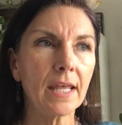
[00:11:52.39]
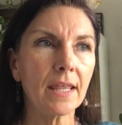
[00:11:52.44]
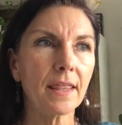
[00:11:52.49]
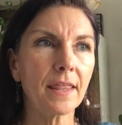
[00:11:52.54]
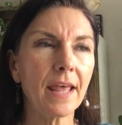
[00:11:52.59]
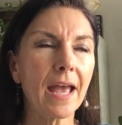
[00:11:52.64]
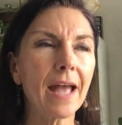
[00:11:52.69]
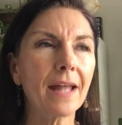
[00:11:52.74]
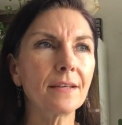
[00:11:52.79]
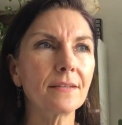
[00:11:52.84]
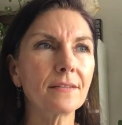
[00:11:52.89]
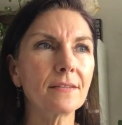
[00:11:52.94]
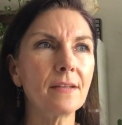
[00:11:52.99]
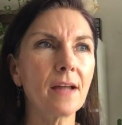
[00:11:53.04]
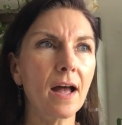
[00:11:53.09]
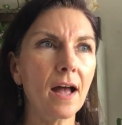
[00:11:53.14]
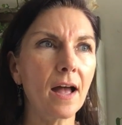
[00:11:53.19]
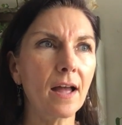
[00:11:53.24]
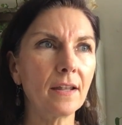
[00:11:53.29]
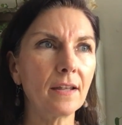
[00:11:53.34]
That is
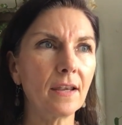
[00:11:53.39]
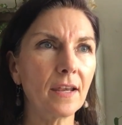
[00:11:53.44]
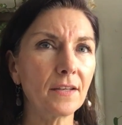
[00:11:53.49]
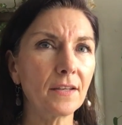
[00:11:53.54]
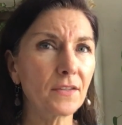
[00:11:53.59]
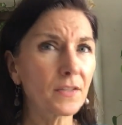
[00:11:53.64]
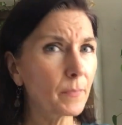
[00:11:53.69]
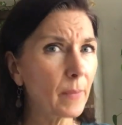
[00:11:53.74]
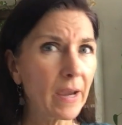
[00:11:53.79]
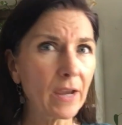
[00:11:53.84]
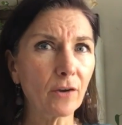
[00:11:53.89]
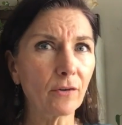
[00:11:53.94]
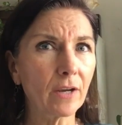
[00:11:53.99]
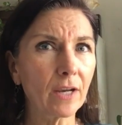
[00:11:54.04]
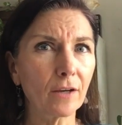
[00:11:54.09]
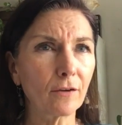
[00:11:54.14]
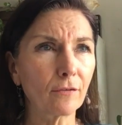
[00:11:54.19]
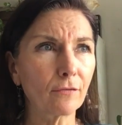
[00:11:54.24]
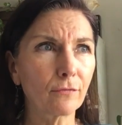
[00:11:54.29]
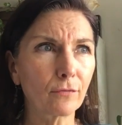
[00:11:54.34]
not
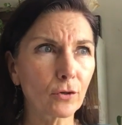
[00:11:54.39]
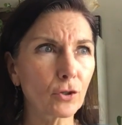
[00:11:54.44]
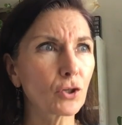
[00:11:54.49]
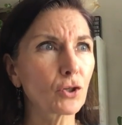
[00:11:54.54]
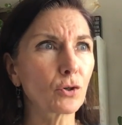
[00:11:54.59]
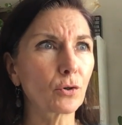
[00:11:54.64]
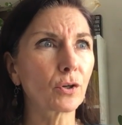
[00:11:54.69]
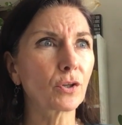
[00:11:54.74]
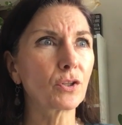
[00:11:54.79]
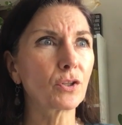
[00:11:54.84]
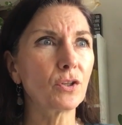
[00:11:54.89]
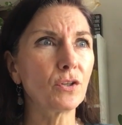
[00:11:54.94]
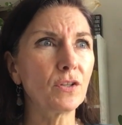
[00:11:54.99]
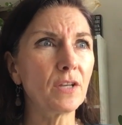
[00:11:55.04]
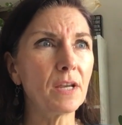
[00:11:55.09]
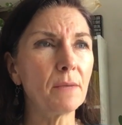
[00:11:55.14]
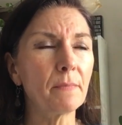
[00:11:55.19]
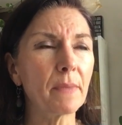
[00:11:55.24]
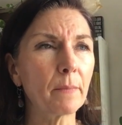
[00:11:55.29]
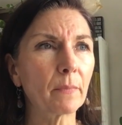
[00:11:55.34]
inspiring, for sure, to
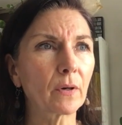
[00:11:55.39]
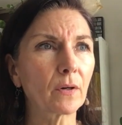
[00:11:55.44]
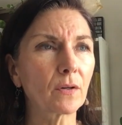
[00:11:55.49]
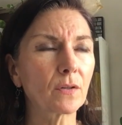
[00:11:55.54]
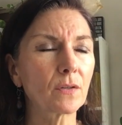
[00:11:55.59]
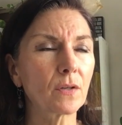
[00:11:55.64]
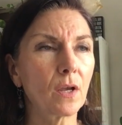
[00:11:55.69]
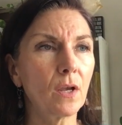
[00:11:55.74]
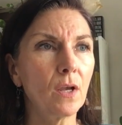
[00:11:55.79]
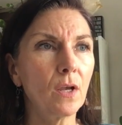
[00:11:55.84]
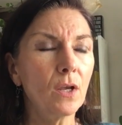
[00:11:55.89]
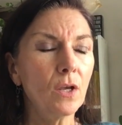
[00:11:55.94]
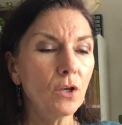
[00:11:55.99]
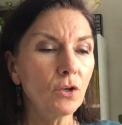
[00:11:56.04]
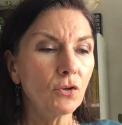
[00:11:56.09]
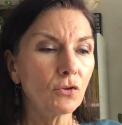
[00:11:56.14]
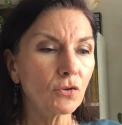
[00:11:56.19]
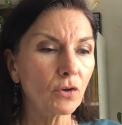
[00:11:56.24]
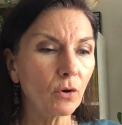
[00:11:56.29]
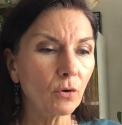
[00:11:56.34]
team members.
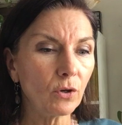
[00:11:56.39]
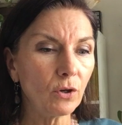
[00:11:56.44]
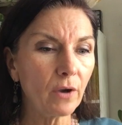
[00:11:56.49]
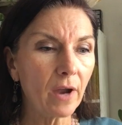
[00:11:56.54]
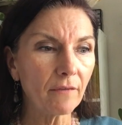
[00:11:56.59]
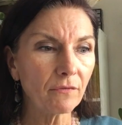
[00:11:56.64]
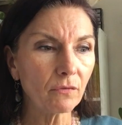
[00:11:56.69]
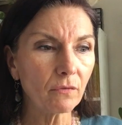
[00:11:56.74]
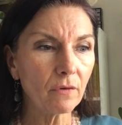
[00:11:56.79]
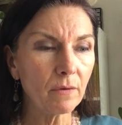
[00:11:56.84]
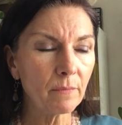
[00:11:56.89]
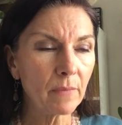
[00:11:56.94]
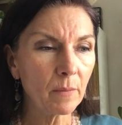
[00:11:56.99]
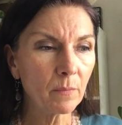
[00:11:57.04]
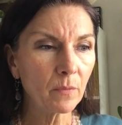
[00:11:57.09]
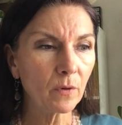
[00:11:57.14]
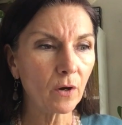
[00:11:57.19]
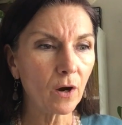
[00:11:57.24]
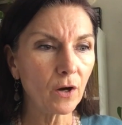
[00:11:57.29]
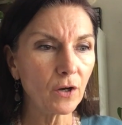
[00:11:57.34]
So you have to
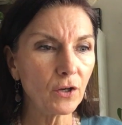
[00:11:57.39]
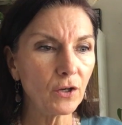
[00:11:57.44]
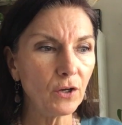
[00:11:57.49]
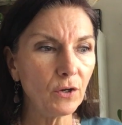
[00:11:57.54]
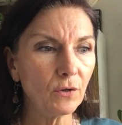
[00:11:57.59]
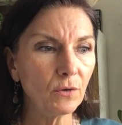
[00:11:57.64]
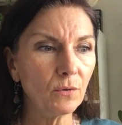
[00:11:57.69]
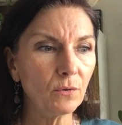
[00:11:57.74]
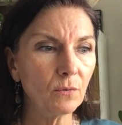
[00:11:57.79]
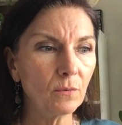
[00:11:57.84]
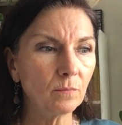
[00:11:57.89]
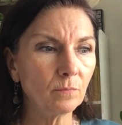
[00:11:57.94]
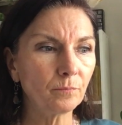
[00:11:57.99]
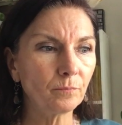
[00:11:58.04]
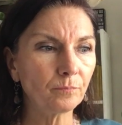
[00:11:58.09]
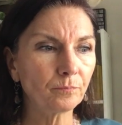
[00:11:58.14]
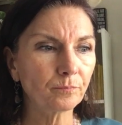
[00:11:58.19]
remember, are you,